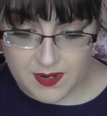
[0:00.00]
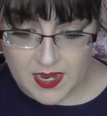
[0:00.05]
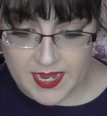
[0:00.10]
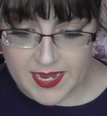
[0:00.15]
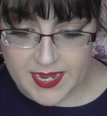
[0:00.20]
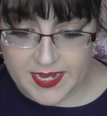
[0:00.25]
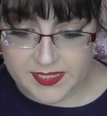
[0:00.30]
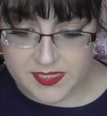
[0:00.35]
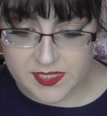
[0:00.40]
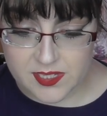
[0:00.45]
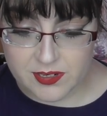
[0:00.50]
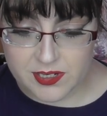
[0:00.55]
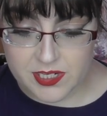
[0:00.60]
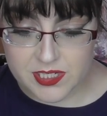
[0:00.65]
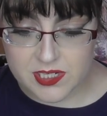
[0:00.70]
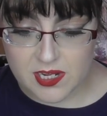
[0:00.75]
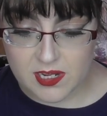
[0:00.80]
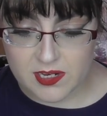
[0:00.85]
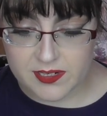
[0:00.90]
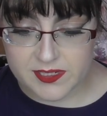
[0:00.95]
It's
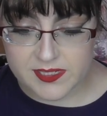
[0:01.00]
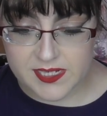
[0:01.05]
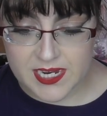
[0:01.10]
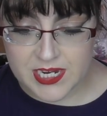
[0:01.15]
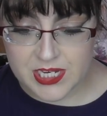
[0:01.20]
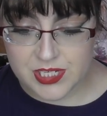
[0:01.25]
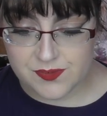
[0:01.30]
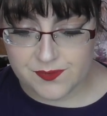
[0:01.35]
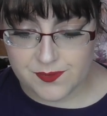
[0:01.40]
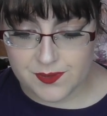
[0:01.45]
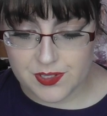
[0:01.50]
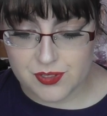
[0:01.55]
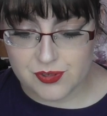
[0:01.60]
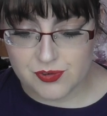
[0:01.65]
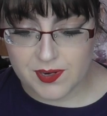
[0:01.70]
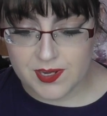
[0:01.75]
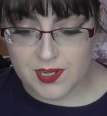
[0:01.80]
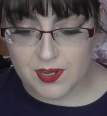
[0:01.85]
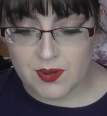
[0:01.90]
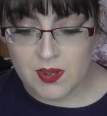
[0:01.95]
$30 each for the
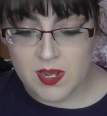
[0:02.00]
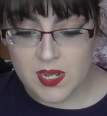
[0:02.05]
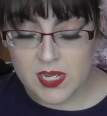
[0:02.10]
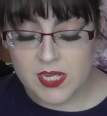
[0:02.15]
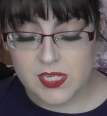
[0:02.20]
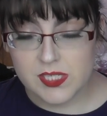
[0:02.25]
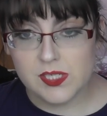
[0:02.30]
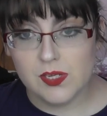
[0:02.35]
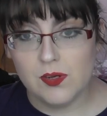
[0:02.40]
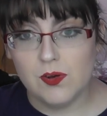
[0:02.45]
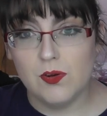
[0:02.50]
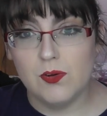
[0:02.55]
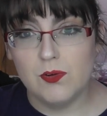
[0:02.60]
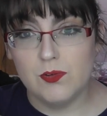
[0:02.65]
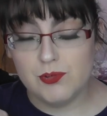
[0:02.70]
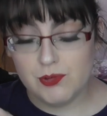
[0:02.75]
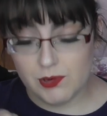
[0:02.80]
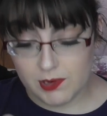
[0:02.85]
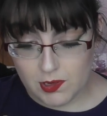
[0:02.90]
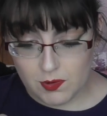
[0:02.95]
trio. So
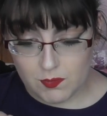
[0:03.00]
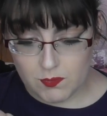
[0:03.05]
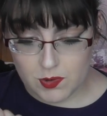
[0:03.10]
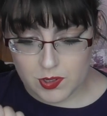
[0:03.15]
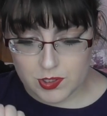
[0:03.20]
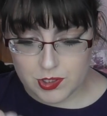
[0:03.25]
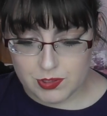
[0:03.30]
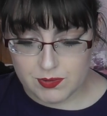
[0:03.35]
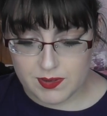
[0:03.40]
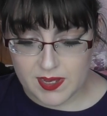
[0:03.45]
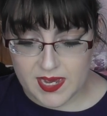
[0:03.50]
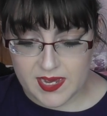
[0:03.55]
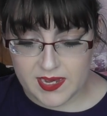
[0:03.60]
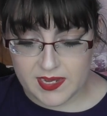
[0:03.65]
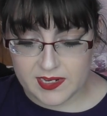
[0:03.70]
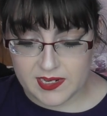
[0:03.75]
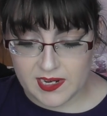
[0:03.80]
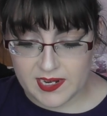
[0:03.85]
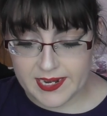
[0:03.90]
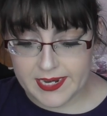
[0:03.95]
trio one, you get
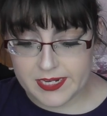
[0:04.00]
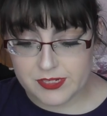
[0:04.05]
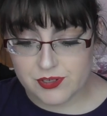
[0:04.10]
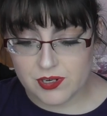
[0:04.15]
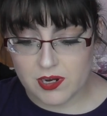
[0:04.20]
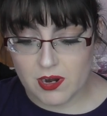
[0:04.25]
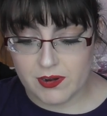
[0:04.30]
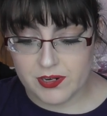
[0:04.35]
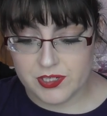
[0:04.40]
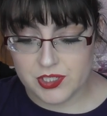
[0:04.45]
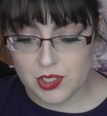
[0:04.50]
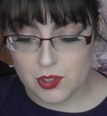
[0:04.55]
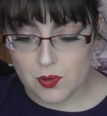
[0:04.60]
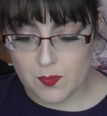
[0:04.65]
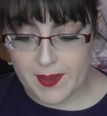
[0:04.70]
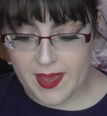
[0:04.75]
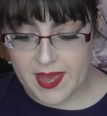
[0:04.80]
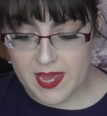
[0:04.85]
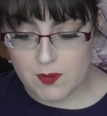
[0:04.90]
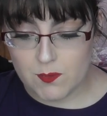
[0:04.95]
an electric orange, an
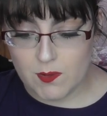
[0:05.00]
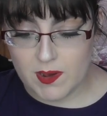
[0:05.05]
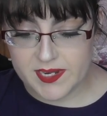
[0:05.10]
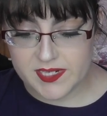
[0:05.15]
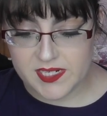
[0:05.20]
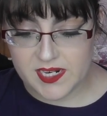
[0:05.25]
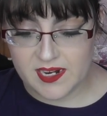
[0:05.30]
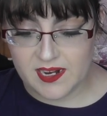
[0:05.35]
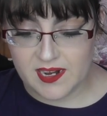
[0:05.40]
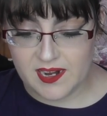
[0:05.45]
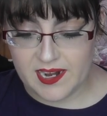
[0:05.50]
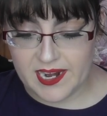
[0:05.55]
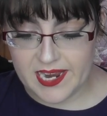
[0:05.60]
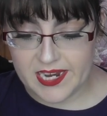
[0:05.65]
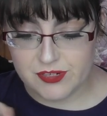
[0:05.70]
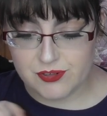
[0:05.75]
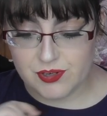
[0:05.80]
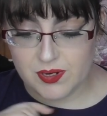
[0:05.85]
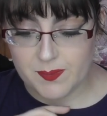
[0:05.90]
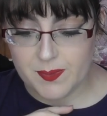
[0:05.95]
opaque white and an
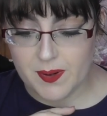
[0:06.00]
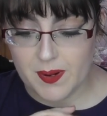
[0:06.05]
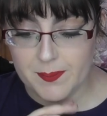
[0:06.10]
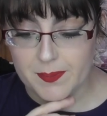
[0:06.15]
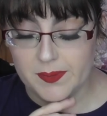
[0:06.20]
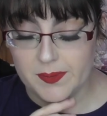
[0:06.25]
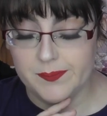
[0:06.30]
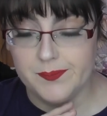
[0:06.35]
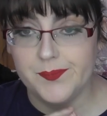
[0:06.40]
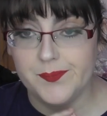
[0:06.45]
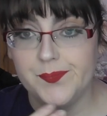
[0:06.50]
electric purple.